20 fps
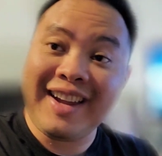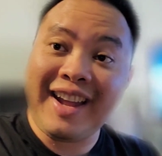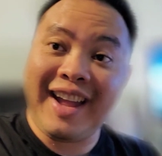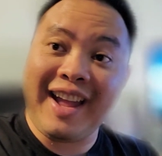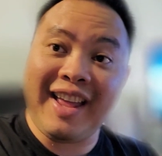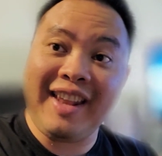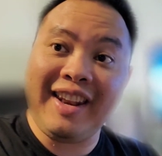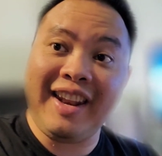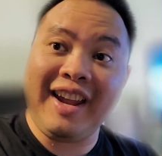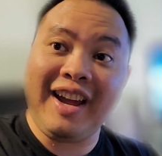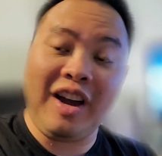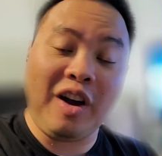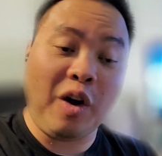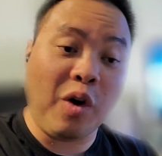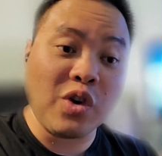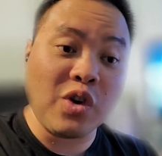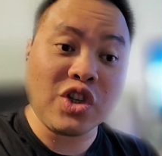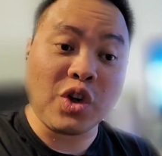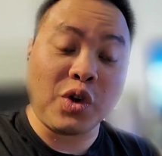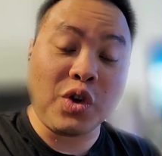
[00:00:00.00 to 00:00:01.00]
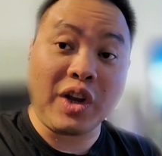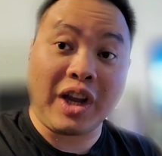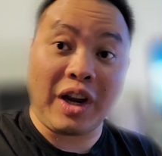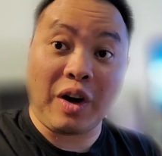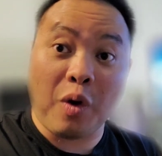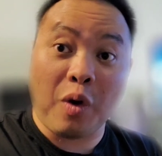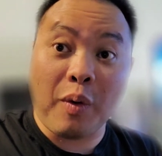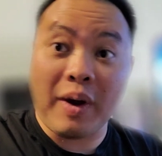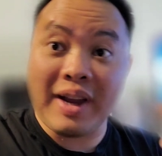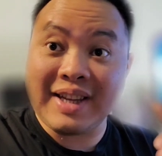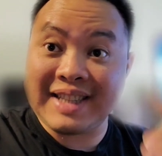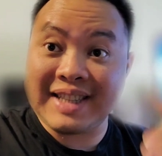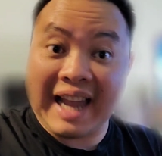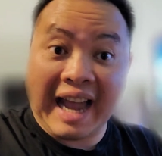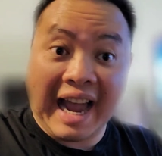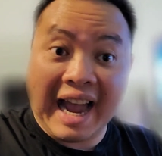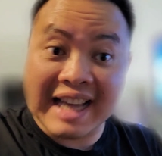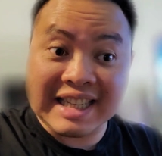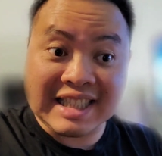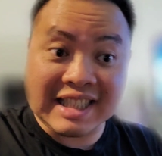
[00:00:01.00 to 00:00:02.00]
And also you can always
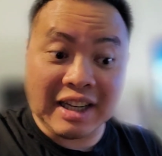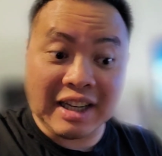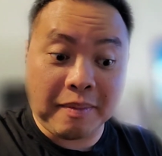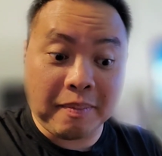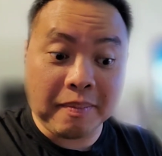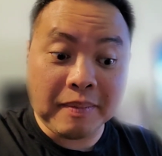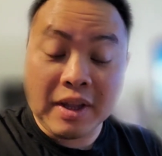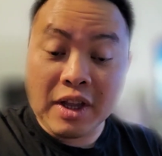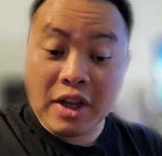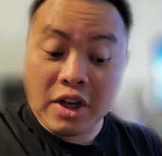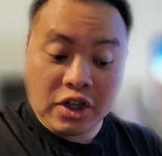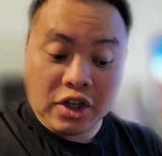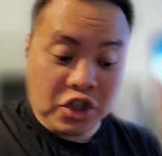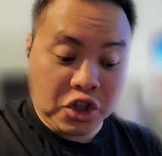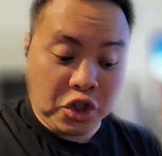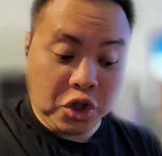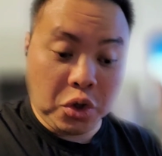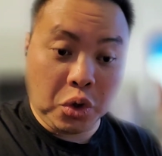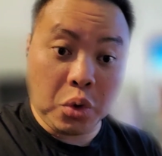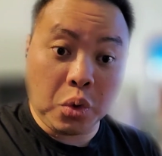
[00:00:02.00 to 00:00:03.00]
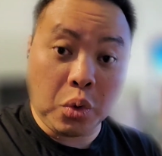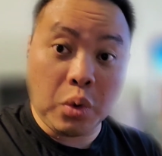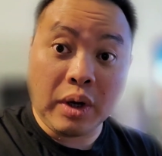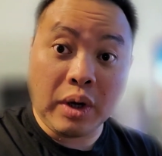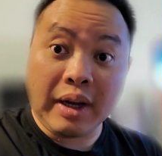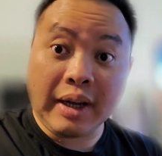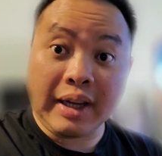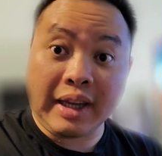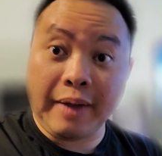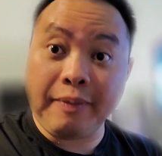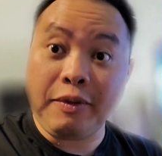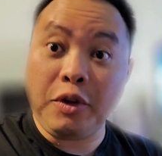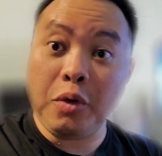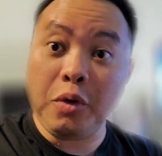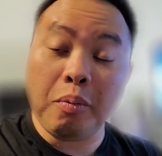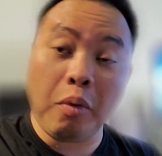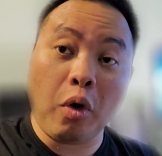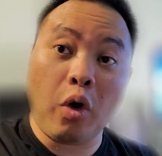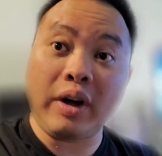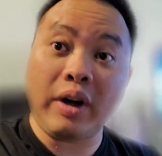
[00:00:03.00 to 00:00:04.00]
ask them to give you
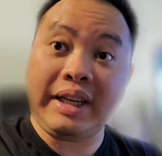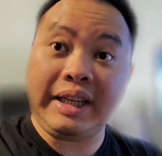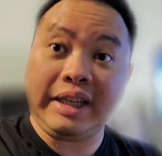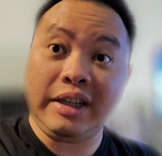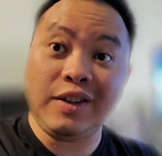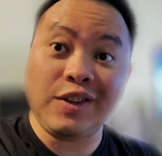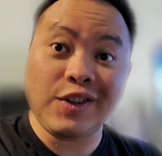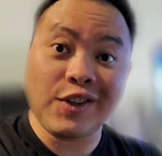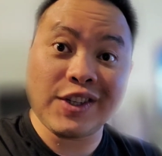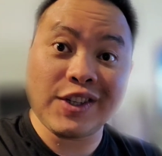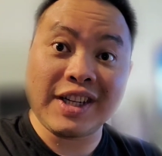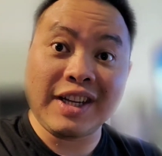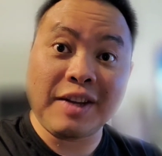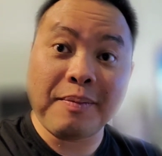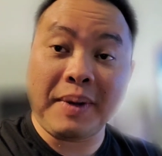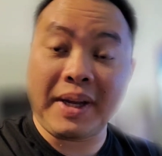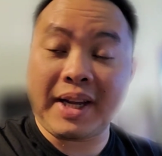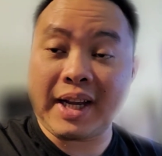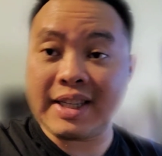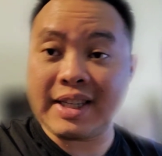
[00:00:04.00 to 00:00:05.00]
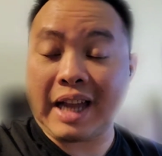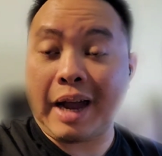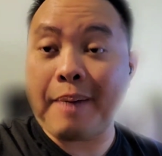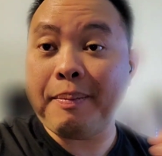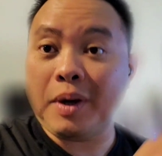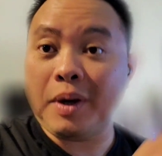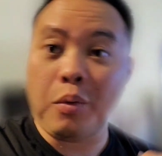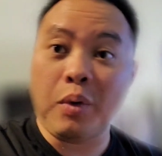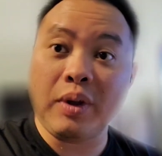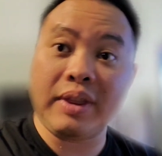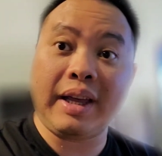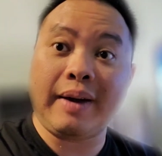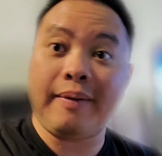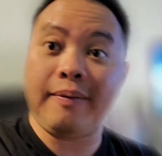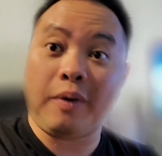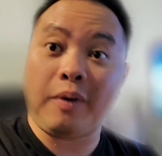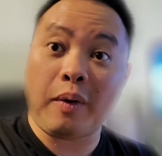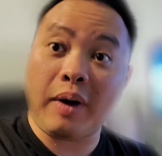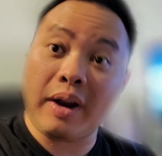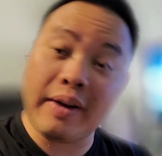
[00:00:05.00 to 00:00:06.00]
more deals because I've been with them
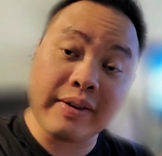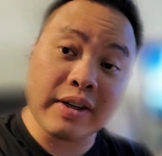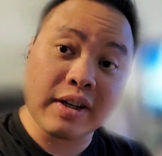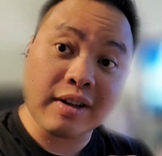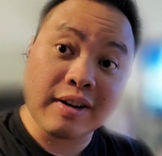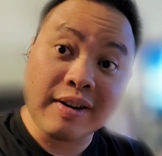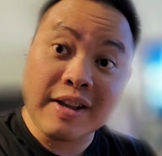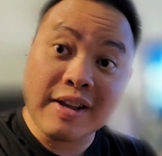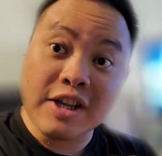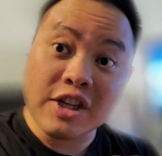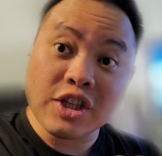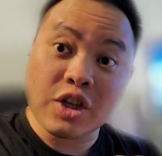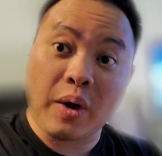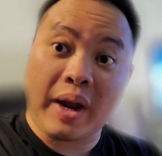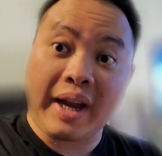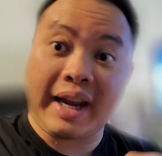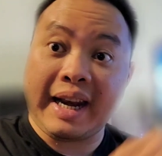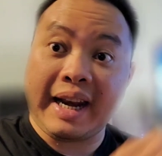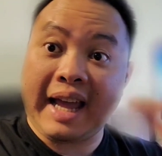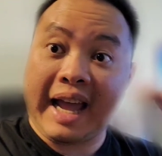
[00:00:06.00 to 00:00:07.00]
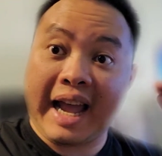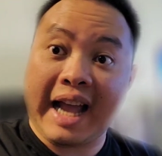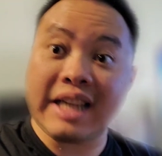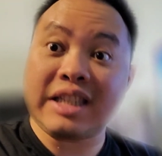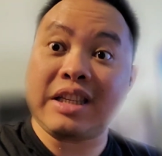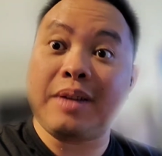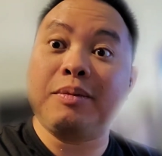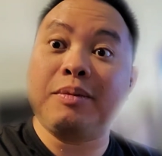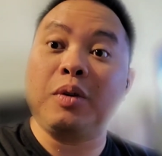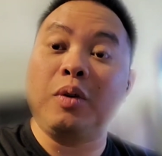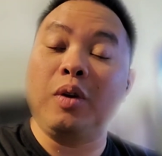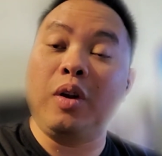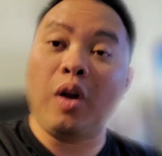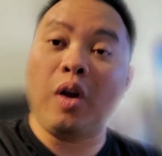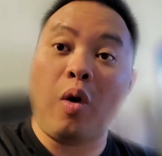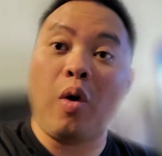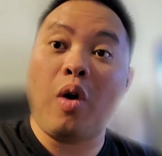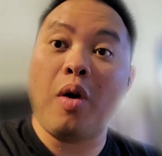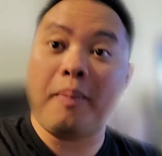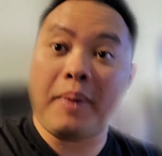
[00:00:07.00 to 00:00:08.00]
forever. So I can ask them to
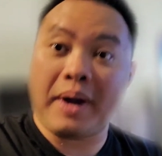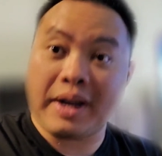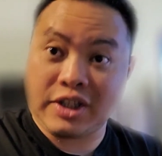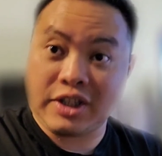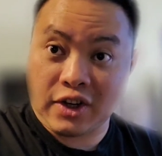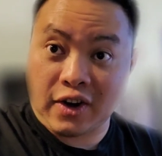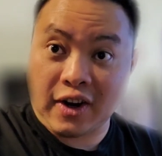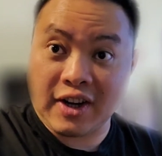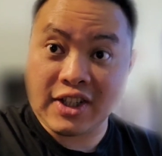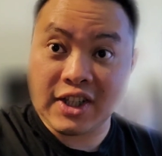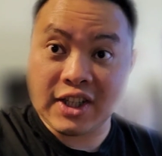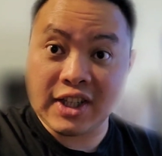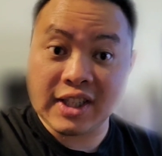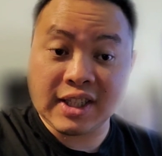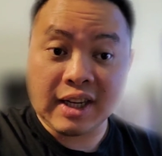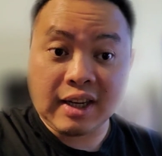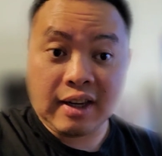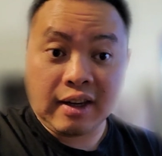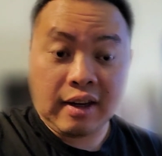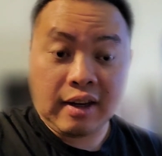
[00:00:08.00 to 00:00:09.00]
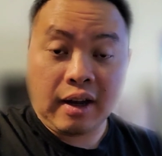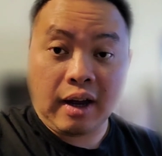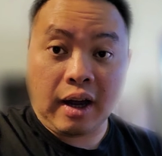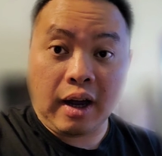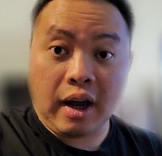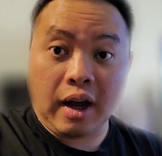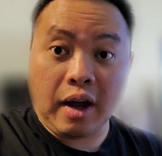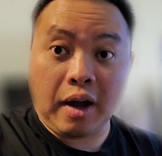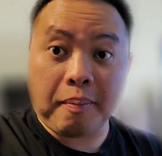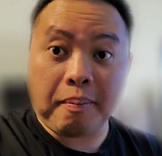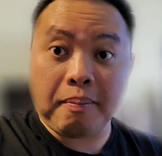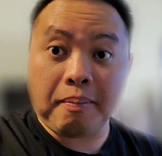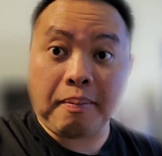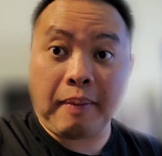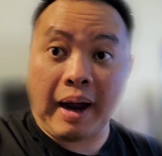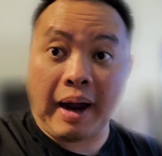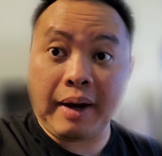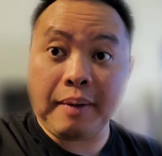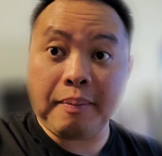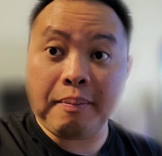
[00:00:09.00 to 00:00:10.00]
lower my charges
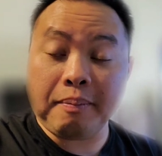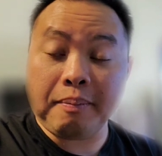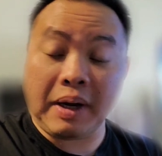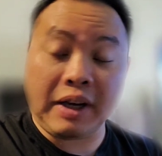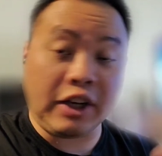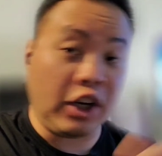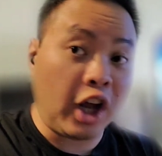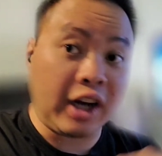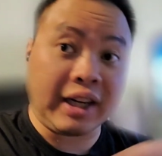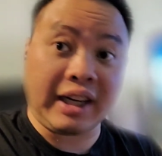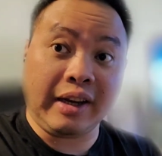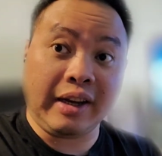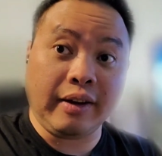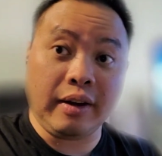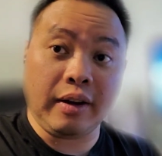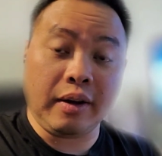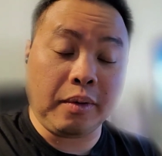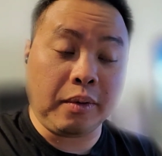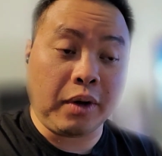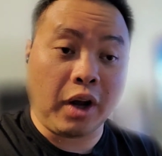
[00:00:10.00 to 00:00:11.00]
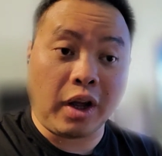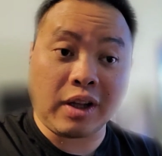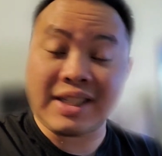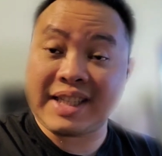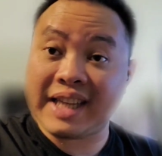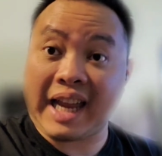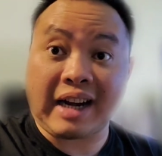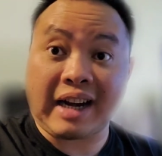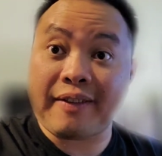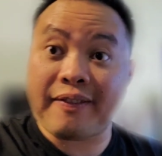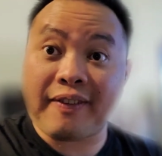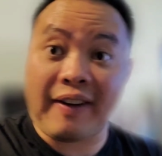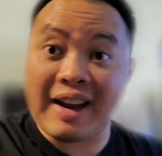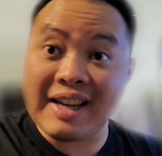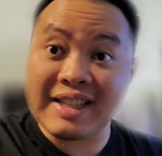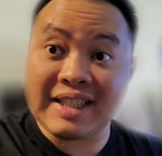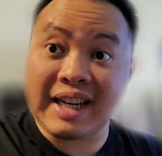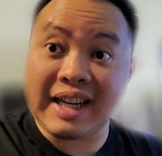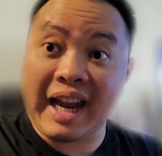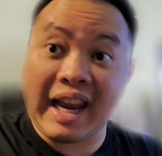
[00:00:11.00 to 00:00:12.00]
but not
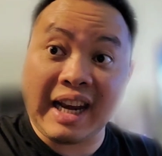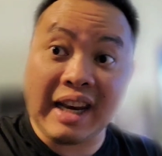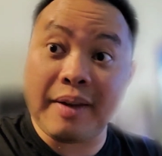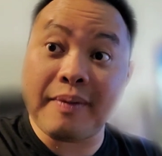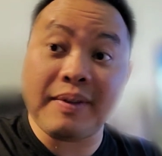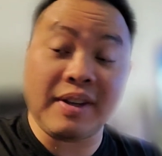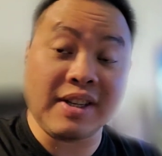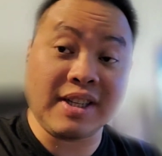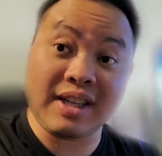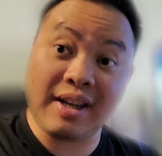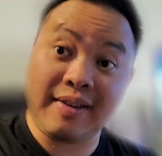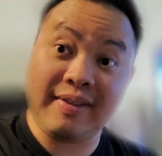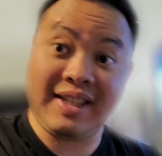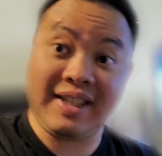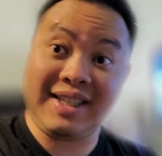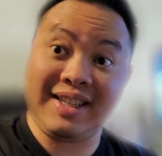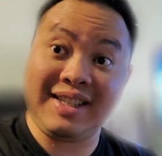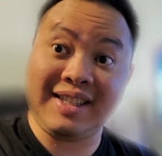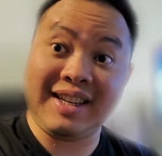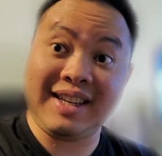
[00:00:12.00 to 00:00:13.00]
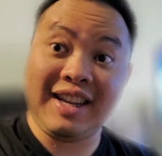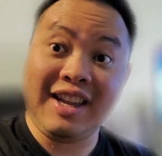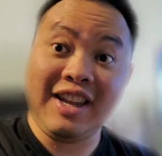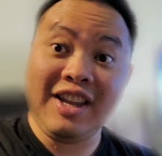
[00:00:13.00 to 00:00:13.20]
sacrificing any of the services.